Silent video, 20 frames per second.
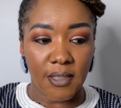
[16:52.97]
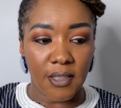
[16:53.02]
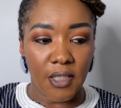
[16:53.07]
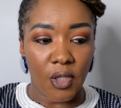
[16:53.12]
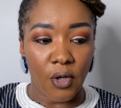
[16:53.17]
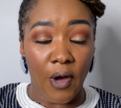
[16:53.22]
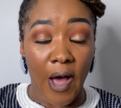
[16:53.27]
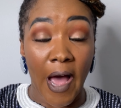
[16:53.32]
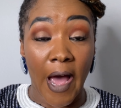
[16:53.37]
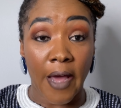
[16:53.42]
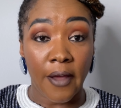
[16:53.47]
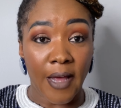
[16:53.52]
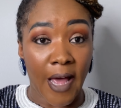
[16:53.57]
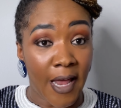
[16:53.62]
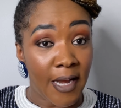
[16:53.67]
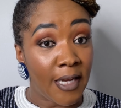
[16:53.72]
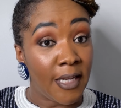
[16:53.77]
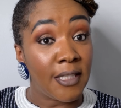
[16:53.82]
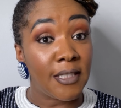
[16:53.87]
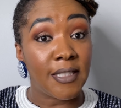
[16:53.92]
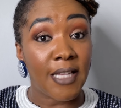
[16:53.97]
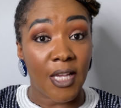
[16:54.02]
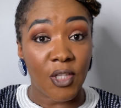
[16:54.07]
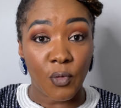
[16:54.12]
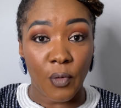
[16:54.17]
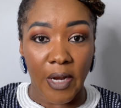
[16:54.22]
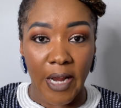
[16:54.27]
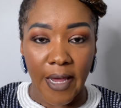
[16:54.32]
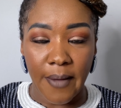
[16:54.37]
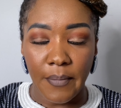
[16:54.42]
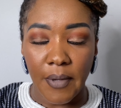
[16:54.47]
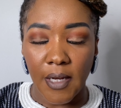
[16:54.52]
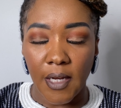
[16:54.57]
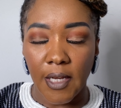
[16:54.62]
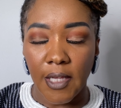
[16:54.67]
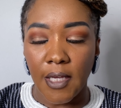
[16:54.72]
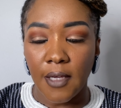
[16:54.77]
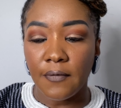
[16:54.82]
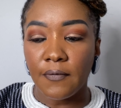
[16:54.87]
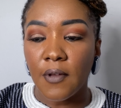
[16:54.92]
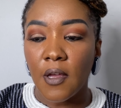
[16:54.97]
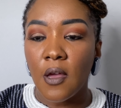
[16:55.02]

you know, I, at least that's what I believe.